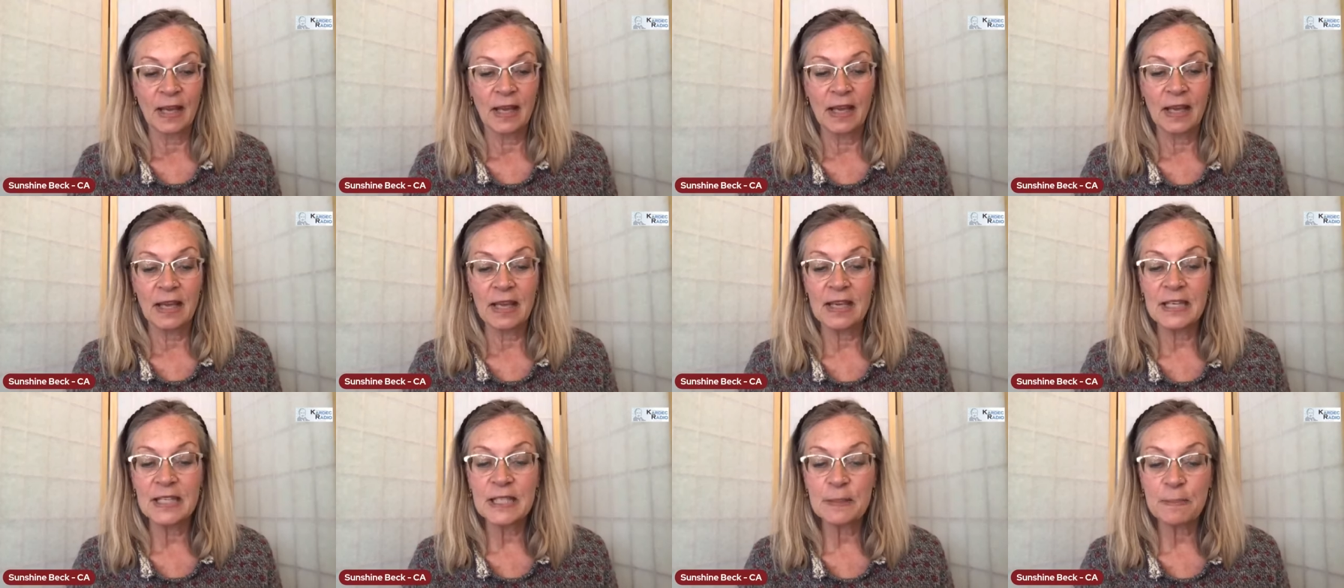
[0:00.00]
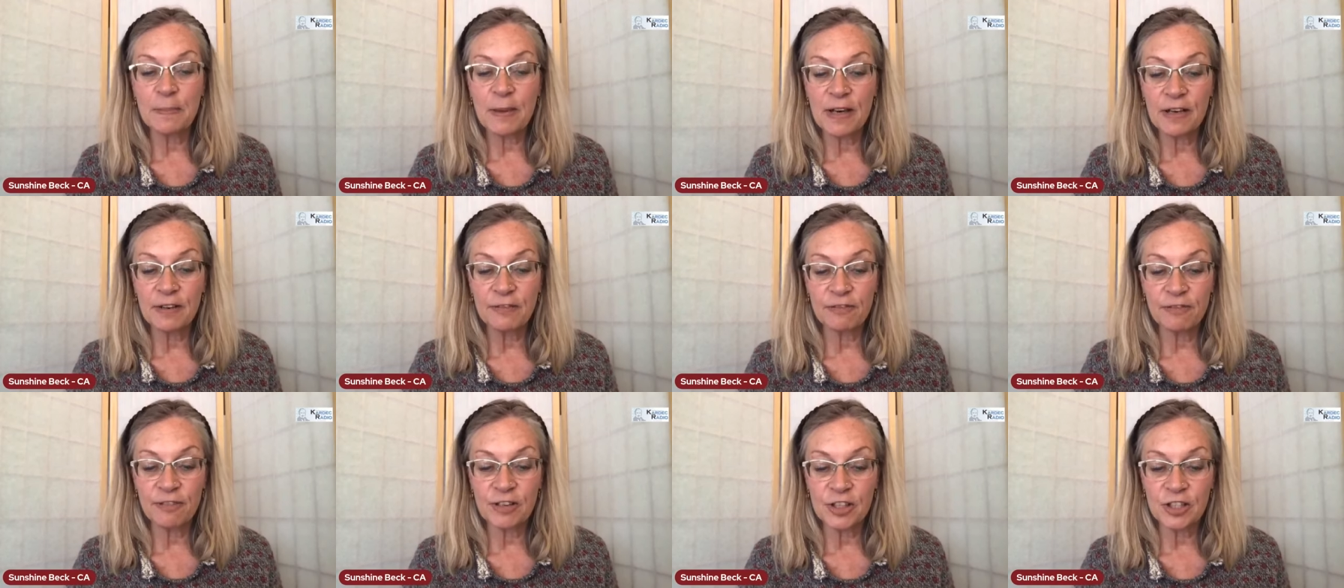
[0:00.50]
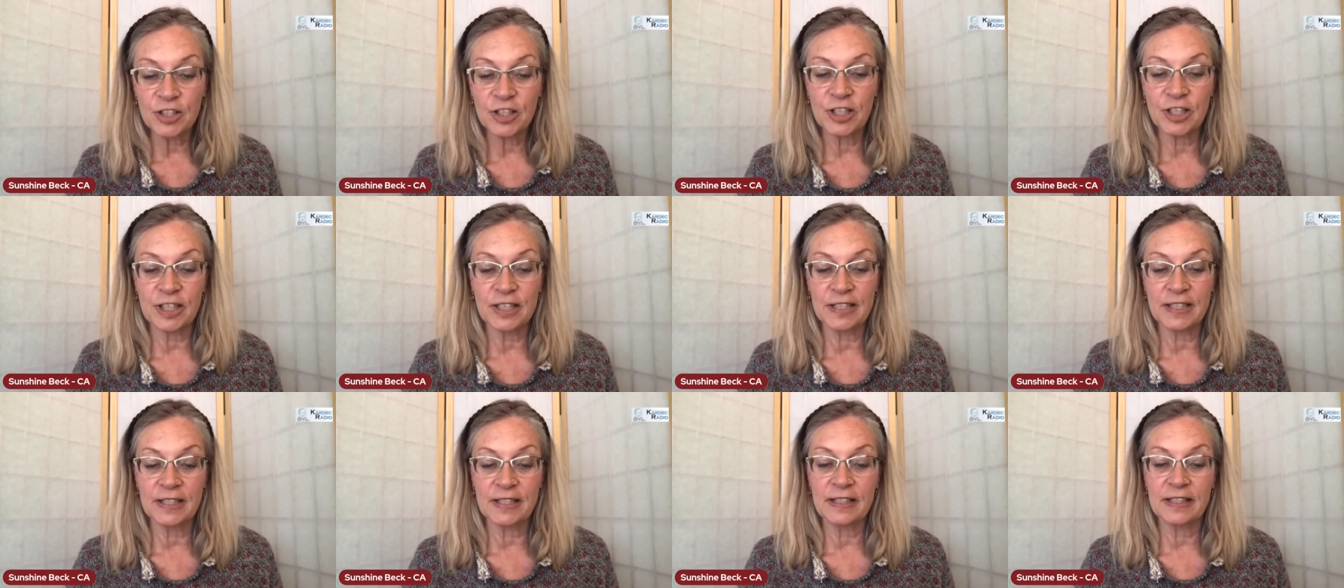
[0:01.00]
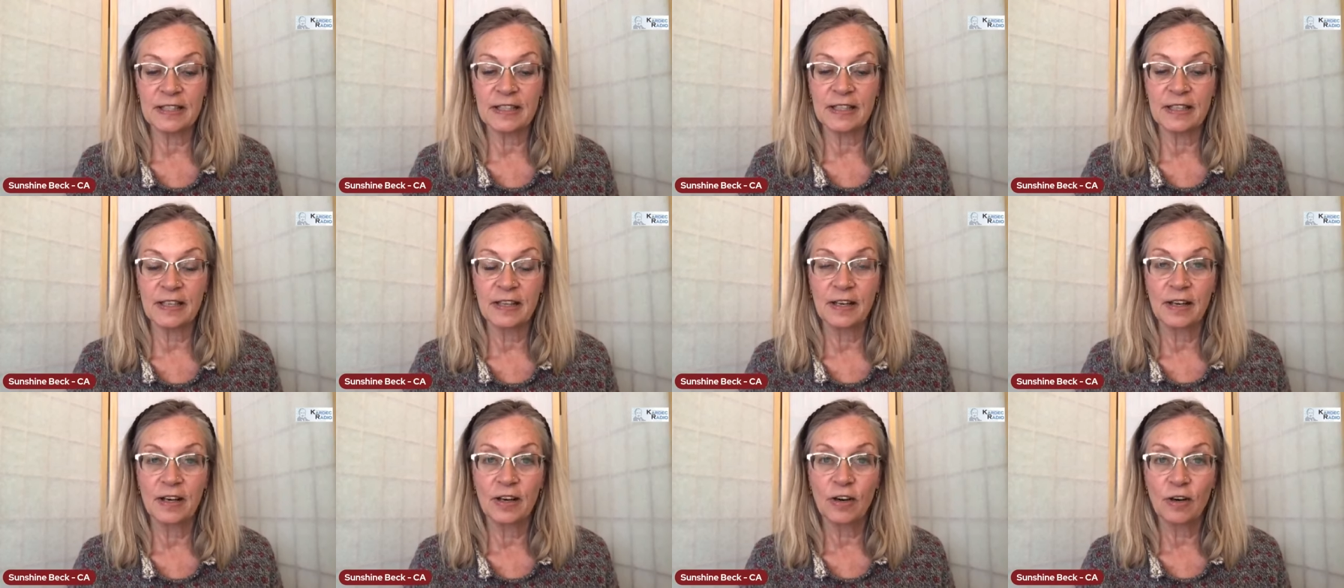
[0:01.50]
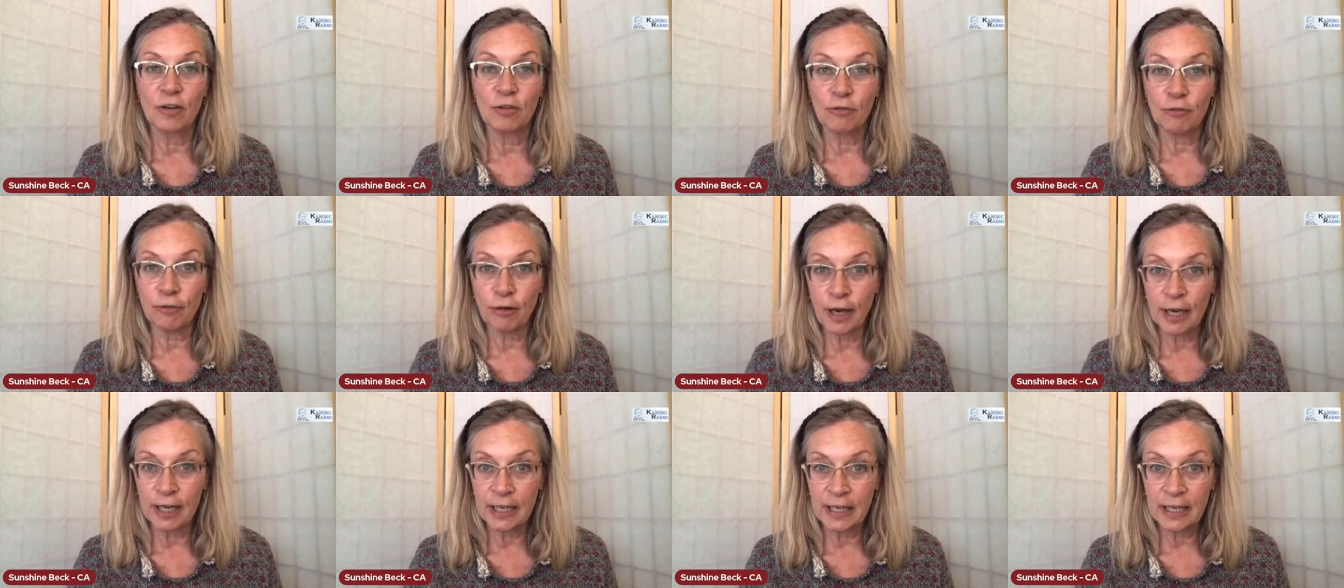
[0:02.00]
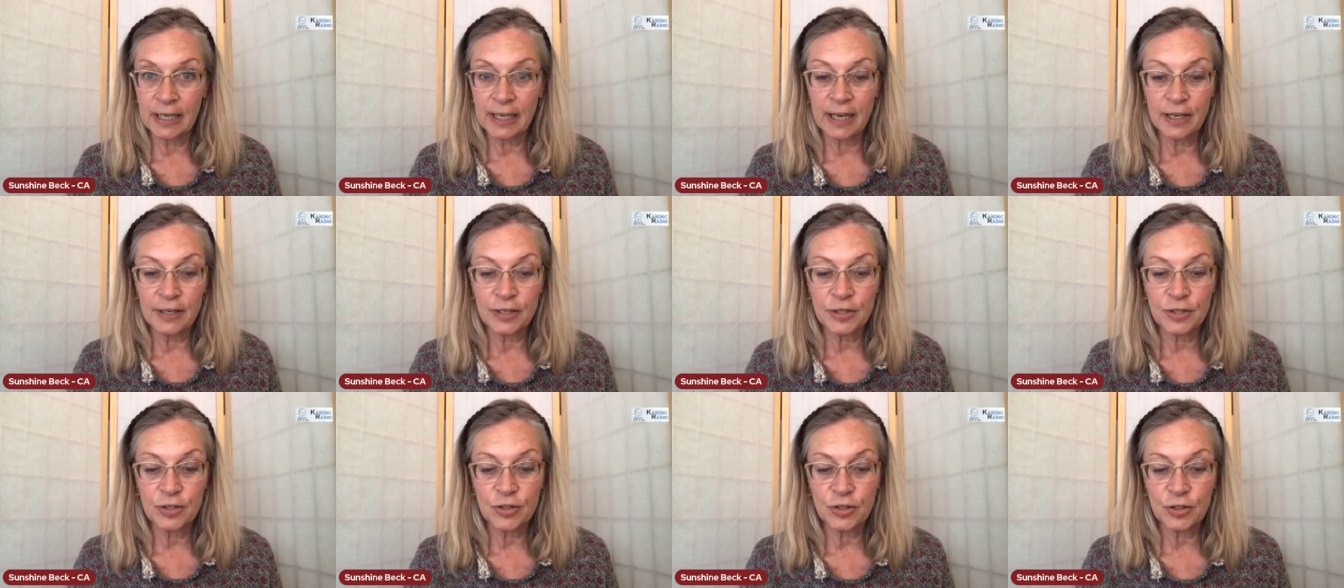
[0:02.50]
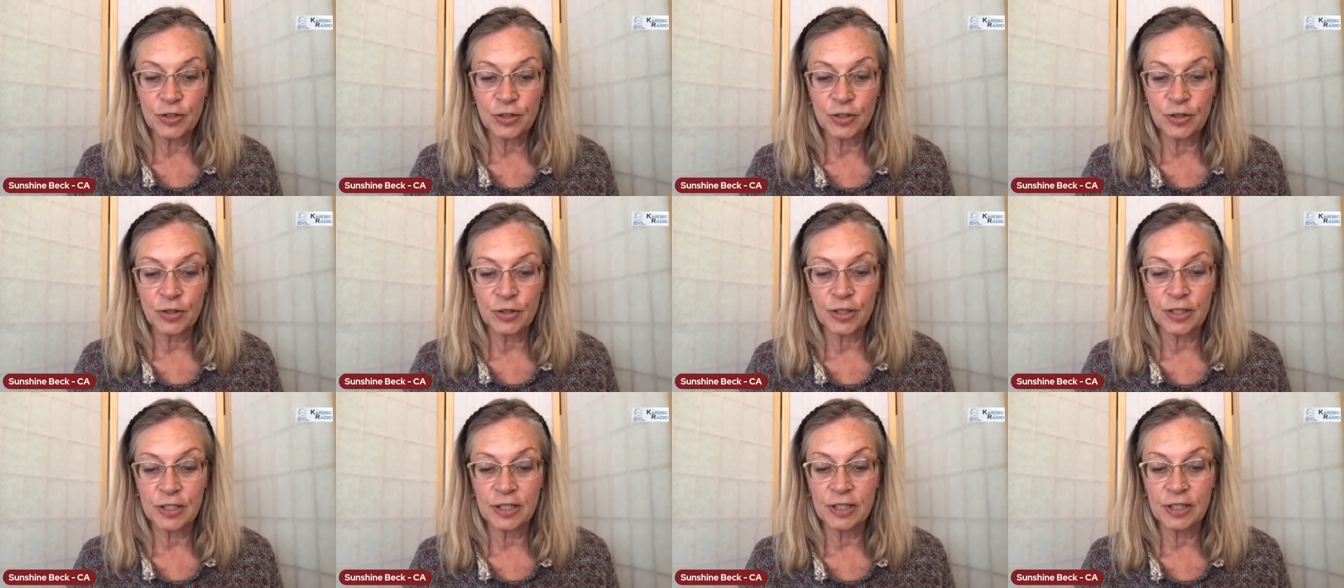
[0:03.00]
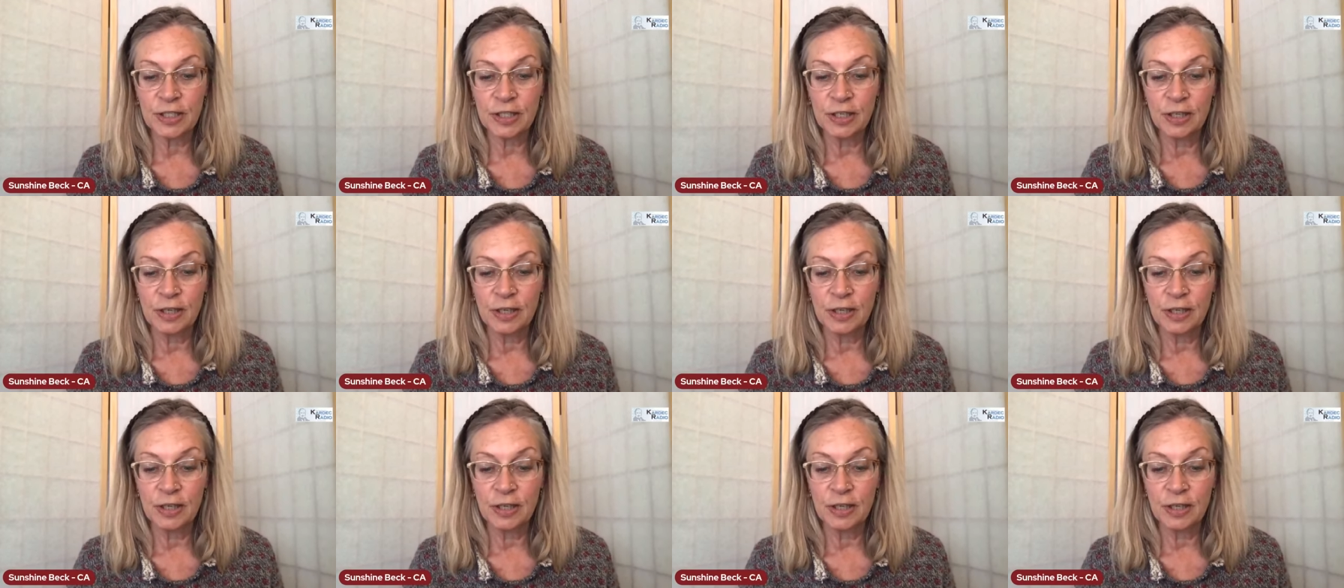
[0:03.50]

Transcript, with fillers: Is beneficence rightly understood